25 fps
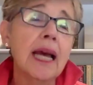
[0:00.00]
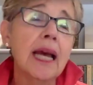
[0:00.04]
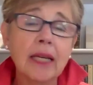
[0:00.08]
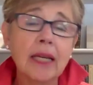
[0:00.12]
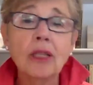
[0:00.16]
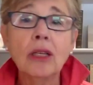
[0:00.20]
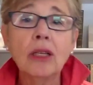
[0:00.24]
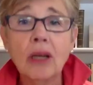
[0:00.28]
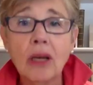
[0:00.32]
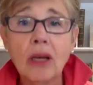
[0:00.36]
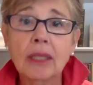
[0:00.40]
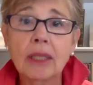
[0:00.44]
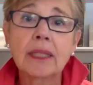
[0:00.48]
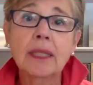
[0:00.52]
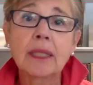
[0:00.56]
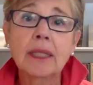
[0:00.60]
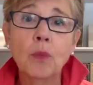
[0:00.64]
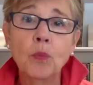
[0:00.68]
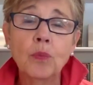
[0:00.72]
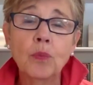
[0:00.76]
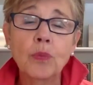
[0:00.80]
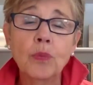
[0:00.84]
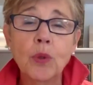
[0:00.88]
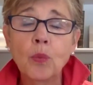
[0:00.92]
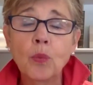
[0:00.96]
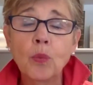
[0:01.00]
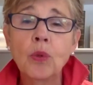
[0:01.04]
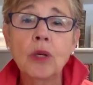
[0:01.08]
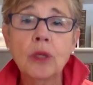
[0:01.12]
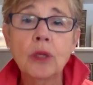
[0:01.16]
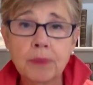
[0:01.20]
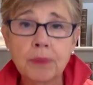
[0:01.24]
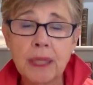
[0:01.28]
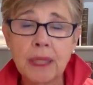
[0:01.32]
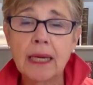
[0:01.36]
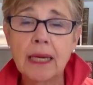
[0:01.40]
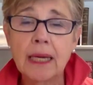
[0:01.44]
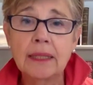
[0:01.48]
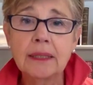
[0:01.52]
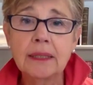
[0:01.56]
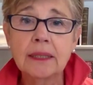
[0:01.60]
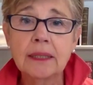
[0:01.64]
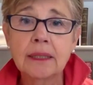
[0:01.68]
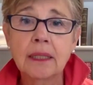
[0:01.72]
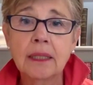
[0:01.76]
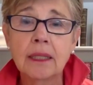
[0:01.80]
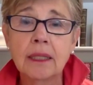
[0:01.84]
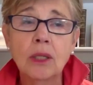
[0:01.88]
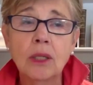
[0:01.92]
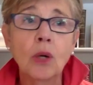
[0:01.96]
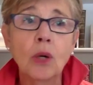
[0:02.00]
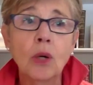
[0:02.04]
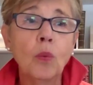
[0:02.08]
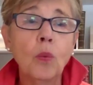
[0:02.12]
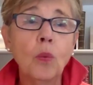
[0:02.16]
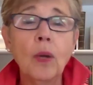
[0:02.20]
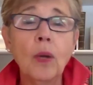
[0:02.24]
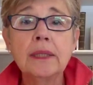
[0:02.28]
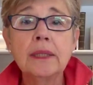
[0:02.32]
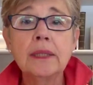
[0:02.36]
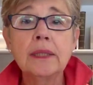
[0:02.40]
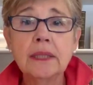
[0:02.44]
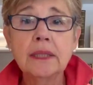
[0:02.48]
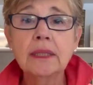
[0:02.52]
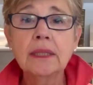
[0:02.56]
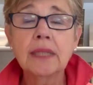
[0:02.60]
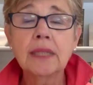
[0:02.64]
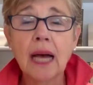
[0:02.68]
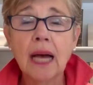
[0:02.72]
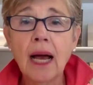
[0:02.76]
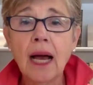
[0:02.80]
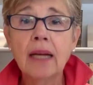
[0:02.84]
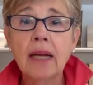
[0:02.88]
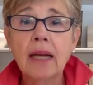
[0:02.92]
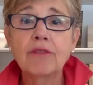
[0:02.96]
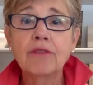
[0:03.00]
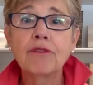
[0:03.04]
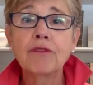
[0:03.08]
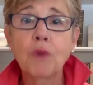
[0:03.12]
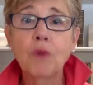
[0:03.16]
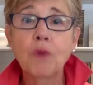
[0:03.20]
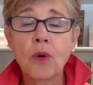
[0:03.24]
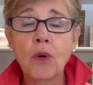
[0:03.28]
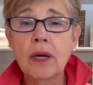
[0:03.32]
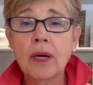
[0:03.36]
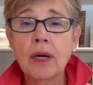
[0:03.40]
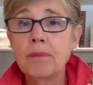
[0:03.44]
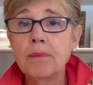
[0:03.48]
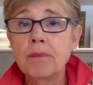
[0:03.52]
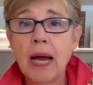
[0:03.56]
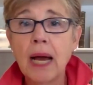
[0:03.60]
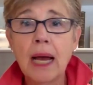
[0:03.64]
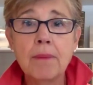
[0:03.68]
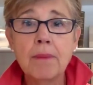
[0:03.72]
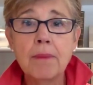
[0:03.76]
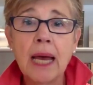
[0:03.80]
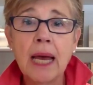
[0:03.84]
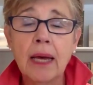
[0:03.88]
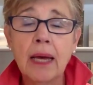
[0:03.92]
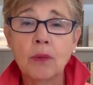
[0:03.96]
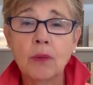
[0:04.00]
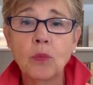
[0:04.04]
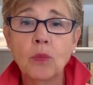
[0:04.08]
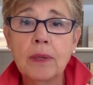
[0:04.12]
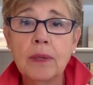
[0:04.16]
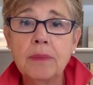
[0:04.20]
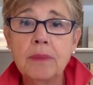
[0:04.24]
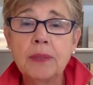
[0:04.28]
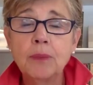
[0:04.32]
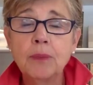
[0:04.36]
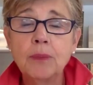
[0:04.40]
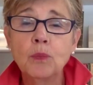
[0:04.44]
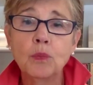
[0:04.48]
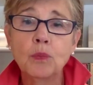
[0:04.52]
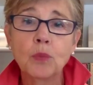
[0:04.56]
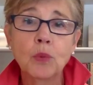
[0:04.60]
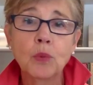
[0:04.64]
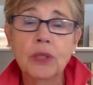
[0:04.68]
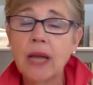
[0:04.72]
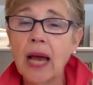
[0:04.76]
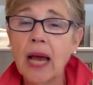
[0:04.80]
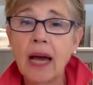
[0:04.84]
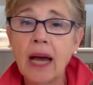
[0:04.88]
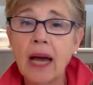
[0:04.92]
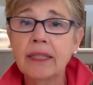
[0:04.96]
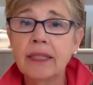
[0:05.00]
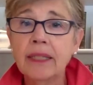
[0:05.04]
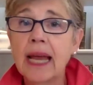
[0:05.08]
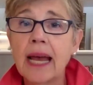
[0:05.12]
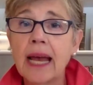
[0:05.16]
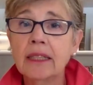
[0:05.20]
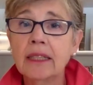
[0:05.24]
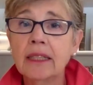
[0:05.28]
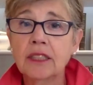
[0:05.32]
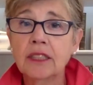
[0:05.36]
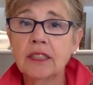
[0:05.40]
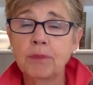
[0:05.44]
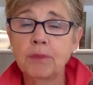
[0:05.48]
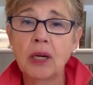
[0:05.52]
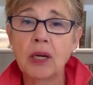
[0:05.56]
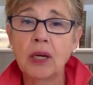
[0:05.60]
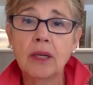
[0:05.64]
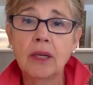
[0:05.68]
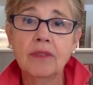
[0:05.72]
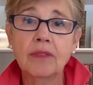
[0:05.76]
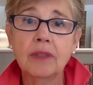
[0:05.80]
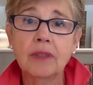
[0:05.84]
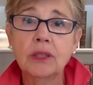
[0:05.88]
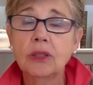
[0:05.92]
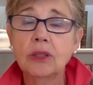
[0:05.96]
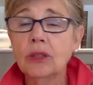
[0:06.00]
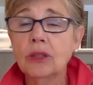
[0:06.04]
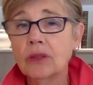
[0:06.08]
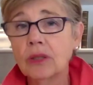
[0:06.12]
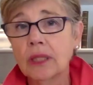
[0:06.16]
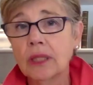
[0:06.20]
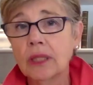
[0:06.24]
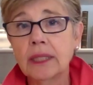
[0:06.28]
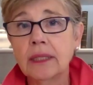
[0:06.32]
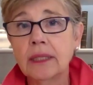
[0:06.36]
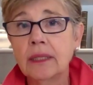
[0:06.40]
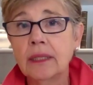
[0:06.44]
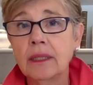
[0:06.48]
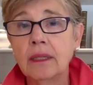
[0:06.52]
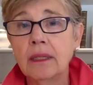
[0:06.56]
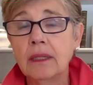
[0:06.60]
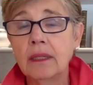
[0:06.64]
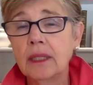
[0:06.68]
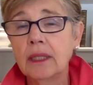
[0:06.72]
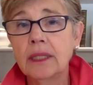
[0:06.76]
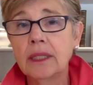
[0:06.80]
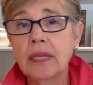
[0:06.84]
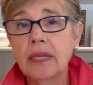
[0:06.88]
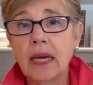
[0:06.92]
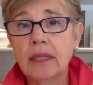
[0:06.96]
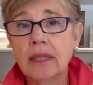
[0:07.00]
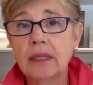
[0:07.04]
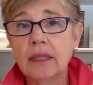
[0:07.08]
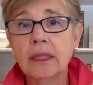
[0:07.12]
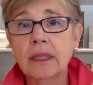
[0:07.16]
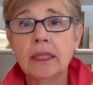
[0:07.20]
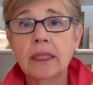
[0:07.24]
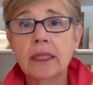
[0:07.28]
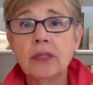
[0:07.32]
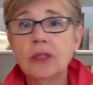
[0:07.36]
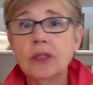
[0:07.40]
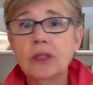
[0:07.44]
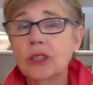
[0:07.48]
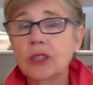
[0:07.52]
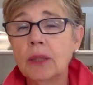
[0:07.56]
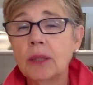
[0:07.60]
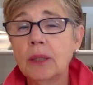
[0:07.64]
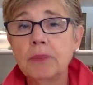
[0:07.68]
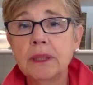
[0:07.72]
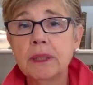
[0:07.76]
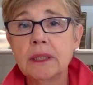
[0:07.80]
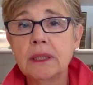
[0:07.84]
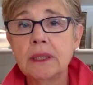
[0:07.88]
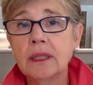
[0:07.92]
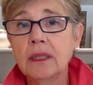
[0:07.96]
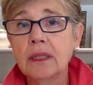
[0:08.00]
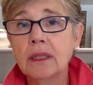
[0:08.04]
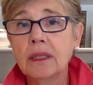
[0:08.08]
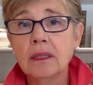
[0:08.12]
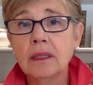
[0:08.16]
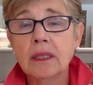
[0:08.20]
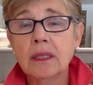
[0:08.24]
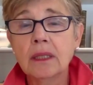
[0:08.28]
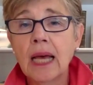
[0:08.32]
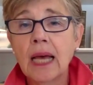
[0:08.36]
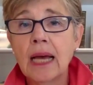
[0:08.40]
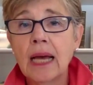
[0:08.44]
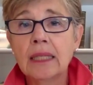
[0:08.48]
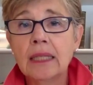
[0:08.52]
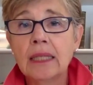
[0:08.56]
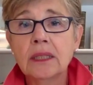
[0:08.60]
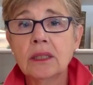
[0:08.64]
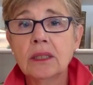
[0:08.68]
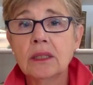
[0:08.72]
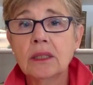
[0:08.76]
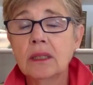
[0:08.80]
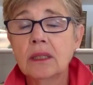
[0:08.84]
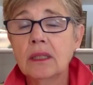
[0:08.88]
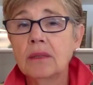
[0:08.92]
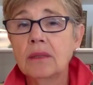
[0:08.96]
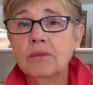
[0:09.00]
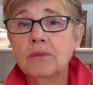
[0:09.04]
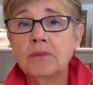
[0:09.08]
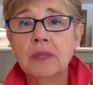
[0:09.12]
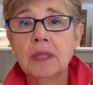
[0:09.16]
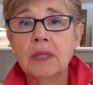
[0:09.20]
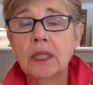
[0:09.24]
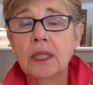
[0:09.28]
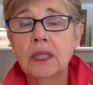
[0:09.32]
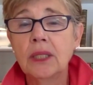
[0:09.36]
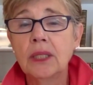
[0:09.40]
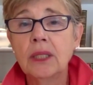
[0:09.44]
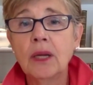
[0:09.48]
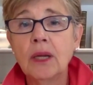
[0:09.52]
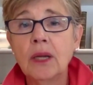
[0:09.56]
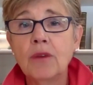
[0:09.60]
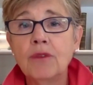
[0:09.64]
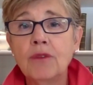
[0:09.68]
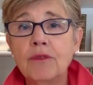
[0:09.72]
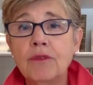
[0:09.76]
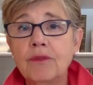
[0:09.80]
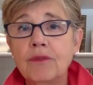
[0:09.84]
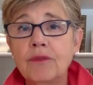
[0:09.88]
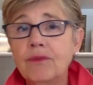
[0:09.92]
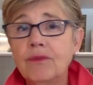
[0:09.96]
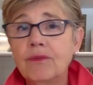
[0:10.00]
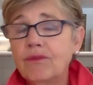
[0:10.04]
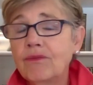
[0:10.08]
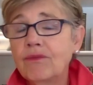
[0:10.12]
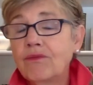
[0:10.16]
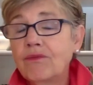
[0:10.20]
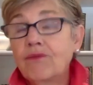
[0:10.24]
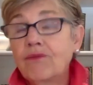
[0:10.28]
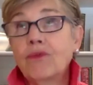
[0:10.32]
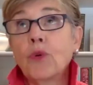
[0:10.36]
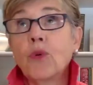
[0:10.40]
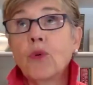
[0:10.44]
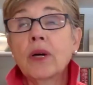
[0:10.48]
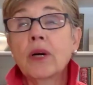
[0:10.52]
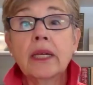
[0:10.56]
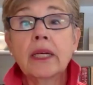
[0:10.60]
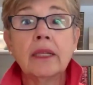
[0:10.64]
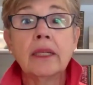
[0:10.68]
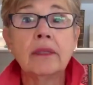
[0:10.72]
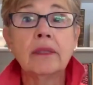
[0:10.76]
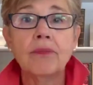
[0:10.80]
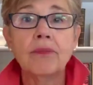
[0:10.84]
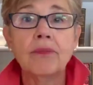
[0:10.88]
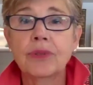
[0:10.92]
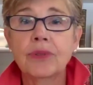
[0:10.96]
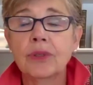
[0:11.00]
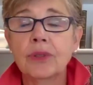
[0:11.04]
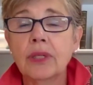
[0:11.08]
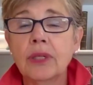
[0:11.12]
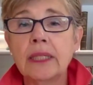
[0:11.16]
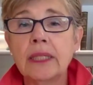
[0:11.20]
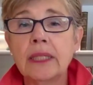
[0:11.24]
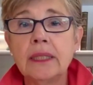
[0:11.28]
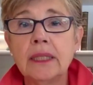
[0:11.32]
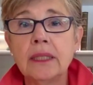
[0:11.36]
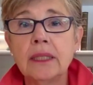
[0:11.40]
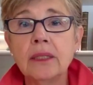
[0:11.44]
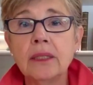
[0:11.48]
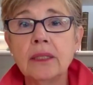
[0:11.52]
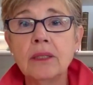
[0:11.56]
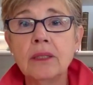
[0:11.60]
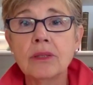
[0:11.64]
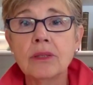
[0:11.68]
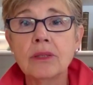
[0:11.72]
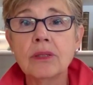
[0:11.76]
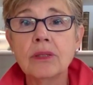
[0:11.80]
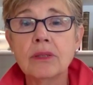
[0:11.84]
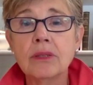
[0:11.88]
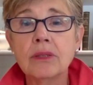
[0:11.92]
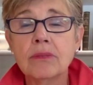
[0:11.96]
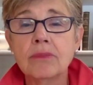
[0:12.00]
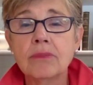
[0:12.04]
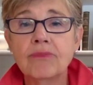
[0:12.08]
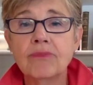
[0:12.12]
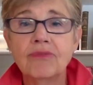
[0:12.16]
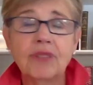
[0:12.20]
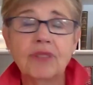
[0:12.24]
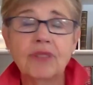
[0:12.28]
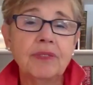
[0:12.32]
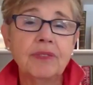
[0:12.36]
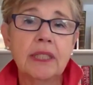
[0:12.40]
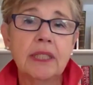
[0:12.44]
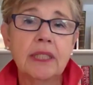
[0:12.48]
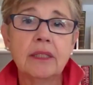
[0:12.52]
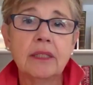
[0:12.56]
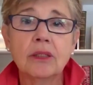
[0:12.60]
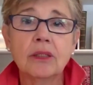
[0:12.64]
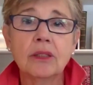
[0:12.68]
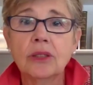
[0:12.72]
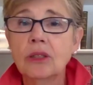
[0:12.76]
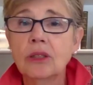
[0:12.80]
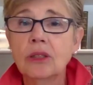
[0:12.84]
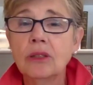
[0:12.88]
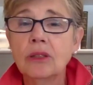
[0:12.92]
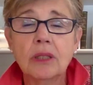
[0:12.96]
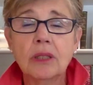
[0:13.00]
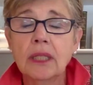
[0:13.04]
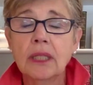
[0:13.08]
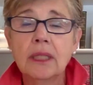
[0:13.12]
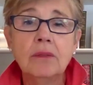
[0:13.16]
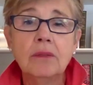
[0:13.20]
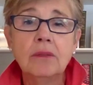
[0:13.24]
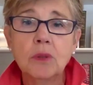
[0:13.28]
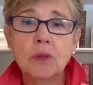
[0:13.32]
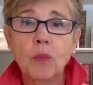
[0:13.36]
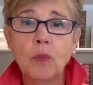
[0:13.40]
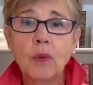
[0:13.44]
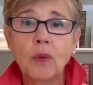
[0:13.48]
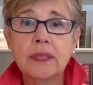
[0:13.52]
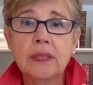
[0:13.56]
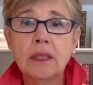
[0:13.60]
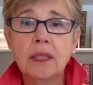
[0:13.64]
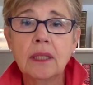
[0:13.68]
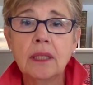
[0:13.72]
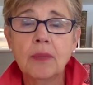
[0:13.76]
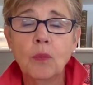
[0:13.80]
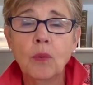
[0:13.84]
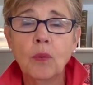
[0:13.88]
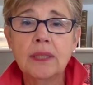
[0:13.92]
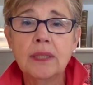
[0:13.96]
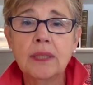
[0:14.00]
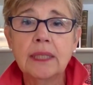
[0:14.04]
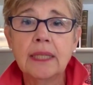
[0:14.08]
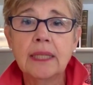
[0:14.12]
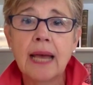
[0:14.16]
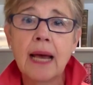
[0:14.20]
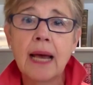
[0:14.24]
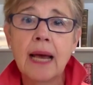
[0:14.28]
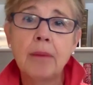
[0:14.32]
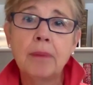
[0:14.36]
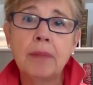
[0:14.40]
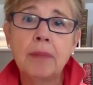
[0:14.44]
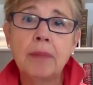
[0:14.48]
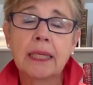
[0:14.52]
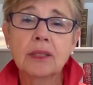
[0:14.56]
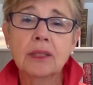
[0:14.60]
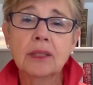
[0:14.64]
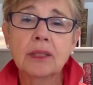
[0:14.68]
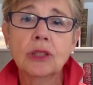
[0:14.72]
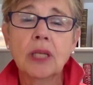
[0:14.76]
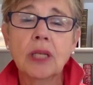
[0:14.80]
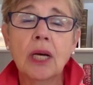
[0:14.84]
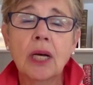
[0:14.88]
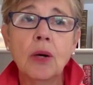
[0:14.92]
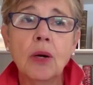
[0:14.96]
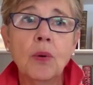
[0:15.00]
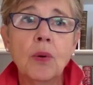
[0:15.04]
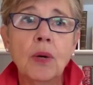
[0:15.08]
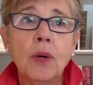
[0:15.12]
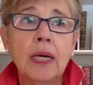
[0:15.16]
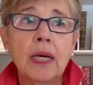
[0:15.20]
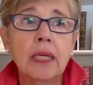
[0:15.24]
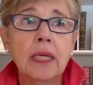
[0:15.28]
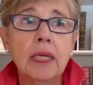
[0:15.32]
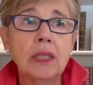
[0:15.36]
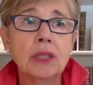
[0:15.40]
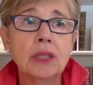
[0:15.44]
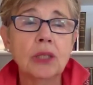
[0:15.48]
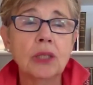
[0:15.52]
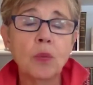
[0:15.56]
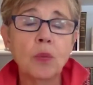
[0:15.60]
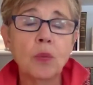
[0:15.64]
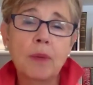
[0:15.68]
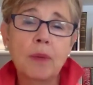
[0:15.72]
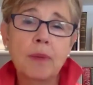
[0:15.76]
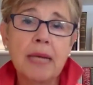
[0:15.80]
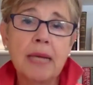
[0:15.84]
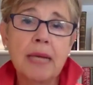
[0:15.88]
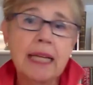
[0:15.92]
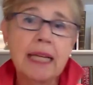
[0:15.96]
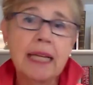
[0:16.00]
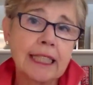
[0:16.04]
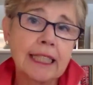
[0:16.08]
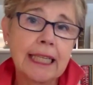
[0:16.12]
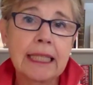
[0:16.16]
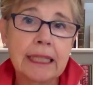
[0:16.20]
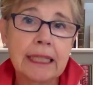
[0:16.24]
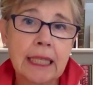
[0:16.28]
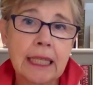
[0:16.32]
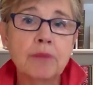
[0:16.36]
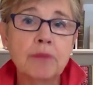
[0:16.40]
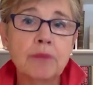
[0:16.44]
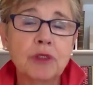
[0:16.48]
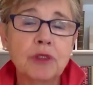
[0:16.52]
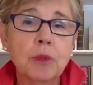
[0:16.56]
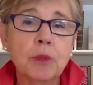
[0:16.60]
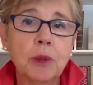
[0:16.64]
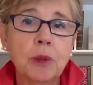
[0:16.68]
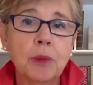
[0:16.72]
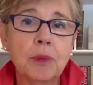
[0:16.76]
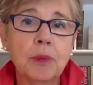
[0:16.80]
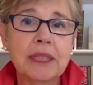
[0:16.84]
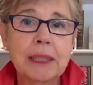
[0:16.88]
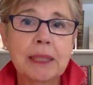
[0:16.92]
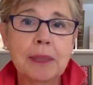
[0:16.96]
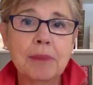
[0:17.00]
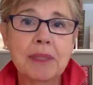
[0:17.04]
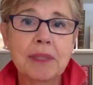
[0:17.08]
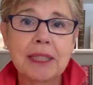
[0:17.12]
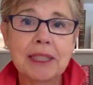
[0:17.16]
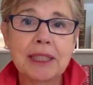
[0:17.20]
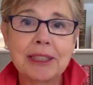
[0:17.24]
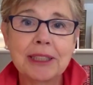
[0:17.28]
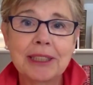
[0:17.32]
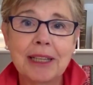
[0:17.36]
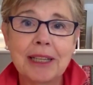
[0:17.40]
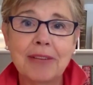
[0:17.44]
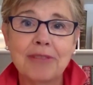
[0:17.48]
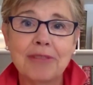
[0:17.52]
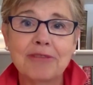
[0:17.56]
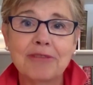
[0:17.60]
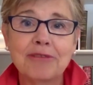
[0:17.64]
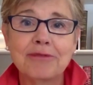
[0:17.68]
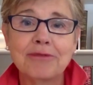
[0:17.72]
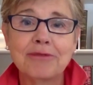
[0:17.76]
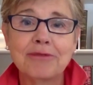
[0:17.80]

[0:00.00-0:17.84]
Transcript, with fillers: Look, the, the workplace was designed for and by men. Women were not an active part of it, certainly not in leadership until the last, um, you know, 40 30 years right, right. 50 years certainly wasn't wasn't happening so so women had to get comfortable with some of this stuff